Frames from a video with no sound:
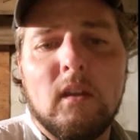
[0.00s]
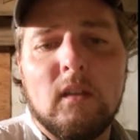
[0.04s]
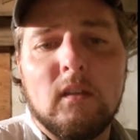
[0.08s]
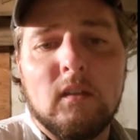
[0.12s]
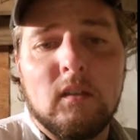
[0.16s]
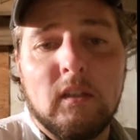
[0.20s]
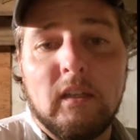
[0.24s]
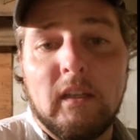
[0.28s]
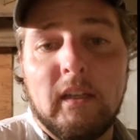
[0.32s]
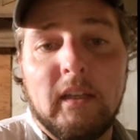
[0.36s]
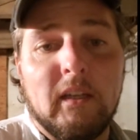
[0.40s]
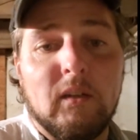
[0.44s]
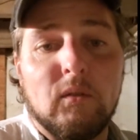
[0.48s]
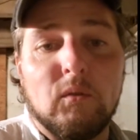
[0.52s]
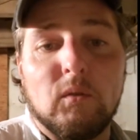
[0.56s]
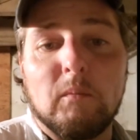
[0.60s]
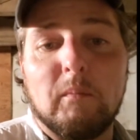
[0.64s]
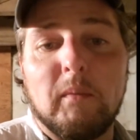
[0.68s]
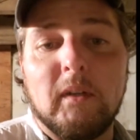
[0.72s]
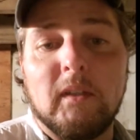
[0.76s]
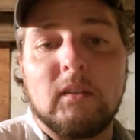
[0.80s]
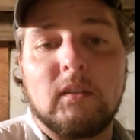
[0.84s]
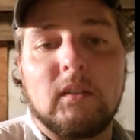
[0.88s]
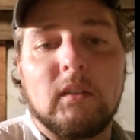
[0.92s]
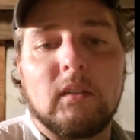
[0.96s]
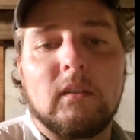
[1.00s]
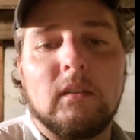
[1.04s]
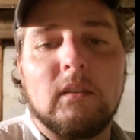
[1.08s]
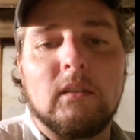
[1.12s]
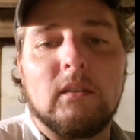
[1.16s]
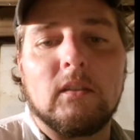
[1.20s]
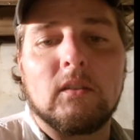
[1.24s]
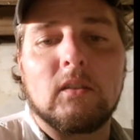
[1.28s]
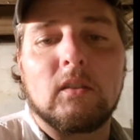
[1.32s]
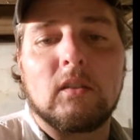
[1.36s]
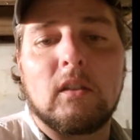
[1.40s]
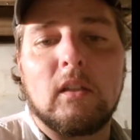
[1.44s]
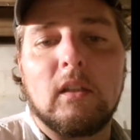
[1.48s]
Today we're basically
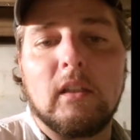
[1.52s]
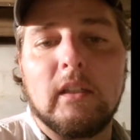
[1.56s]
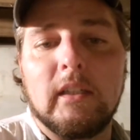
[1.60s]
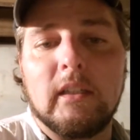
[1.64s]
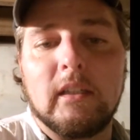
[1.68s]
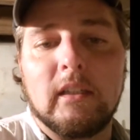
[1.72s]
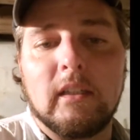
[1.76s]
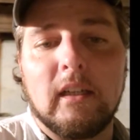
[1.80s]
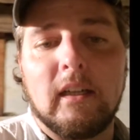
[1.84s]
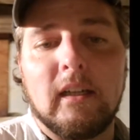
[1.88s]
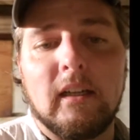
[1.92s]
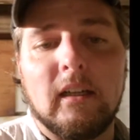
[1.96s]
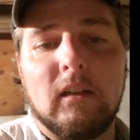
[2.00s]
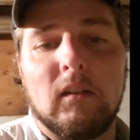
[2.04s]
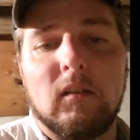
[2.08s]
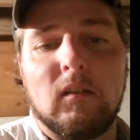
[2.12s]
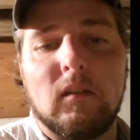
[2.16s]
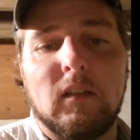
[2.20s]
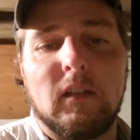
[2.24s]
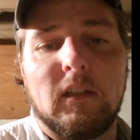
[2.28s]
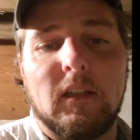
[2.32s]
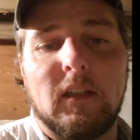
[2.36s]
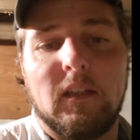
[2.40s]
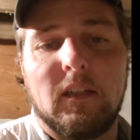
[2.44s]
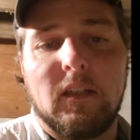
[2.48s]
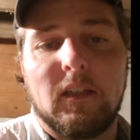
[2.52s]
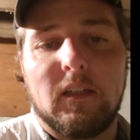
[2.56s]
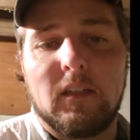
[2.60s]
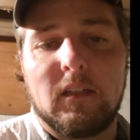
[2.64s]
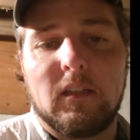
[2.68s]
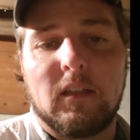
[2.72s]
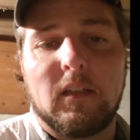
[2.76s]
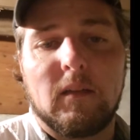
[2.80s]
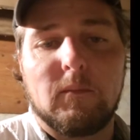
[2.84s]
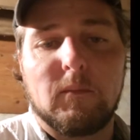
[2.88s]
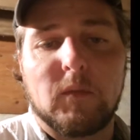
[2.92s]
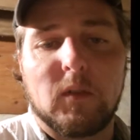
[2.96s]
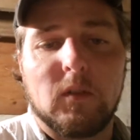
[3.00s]
just cleaning out,
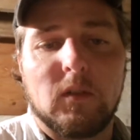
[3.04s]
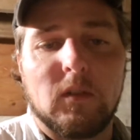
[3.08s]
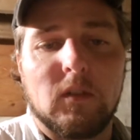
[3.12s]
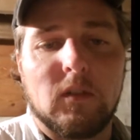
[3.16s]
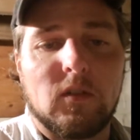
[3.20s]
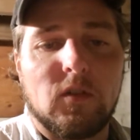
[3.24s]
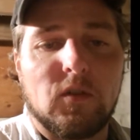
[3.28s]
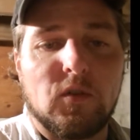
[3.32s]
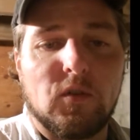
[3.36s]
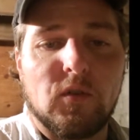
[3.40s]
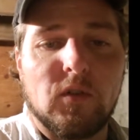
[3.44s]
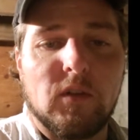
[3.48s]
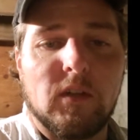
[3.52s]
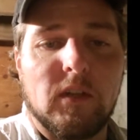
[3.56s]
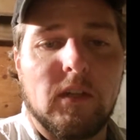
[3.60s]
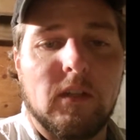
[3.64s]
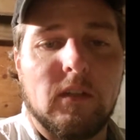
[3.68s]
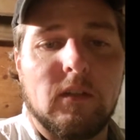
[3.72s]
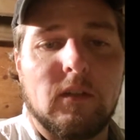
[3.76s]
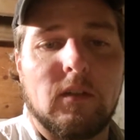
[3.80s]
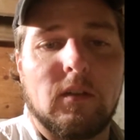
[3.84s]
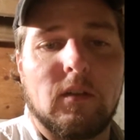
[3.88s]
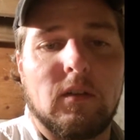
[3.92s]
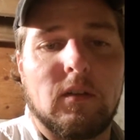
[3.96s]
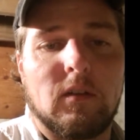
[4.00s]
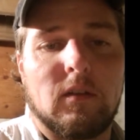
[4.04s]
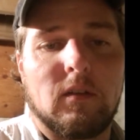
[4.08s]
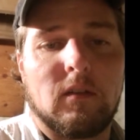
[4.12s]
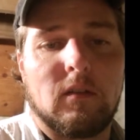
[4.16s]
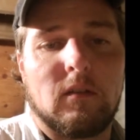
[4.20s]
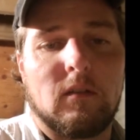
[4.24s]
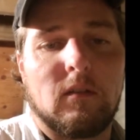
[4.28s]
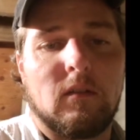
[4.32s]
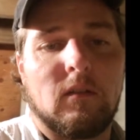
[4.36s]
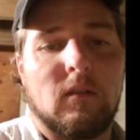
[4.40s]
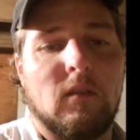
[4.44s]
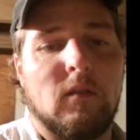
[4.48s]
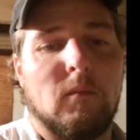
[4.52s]
and I'm going to treat
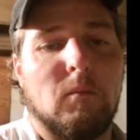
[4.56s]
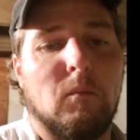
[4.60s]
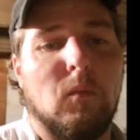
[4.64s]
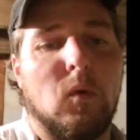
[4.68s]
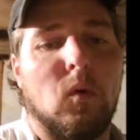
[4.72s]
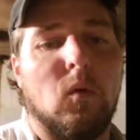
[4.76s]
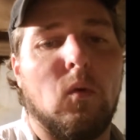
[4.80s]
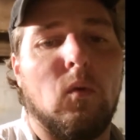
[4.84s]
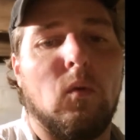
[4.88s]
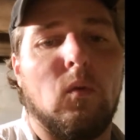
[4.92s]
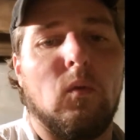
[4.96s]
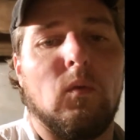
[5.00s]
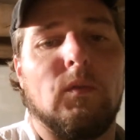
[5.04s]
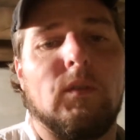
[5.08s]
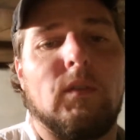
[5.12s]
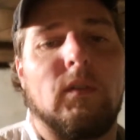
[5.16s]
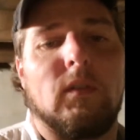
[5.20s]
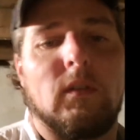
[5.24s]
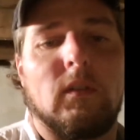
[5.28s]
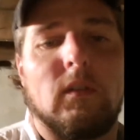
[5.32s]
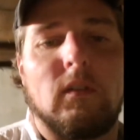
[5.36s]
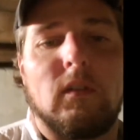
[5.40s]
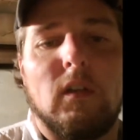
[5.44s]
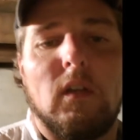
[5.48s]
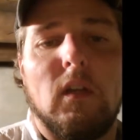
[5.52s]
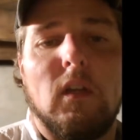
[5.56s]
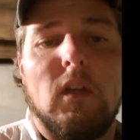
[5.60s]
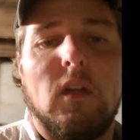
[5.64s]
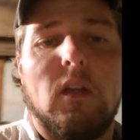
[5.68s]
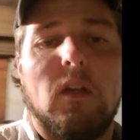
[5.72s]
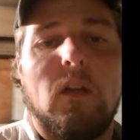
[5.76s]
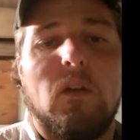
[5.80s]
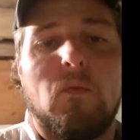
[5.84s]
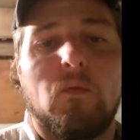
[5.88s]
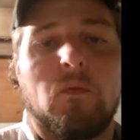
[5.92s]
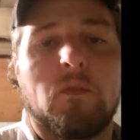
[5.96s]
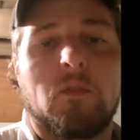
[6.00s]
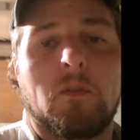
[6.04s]
the mold
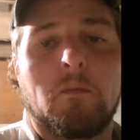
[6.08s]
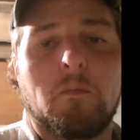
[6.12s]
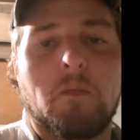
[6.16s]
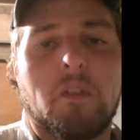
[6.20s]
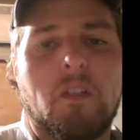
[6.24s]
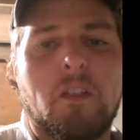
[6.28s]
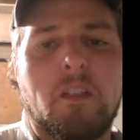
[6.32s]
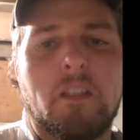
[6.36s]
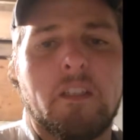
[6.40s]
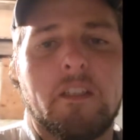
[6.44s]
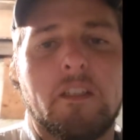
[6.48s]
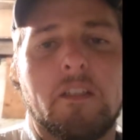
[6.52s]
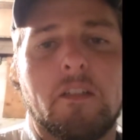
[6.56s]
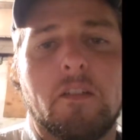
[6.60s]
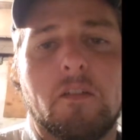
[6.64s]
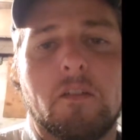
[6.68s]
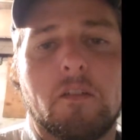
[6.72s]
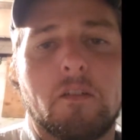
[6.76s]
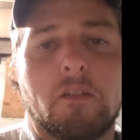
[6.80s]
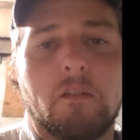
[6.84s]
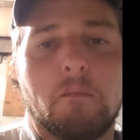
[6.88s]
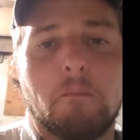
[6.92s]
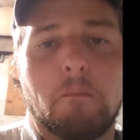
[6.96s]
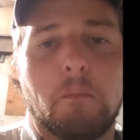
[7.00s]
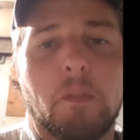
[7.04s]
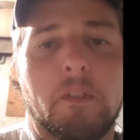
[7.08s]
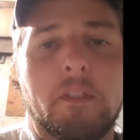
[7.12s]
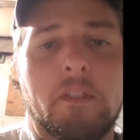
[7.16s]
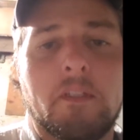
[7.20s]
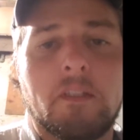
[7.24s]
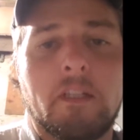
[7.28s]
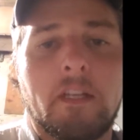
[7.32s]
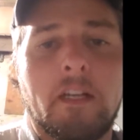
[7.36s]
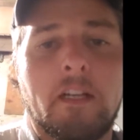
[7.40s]
with some cleaners and bleach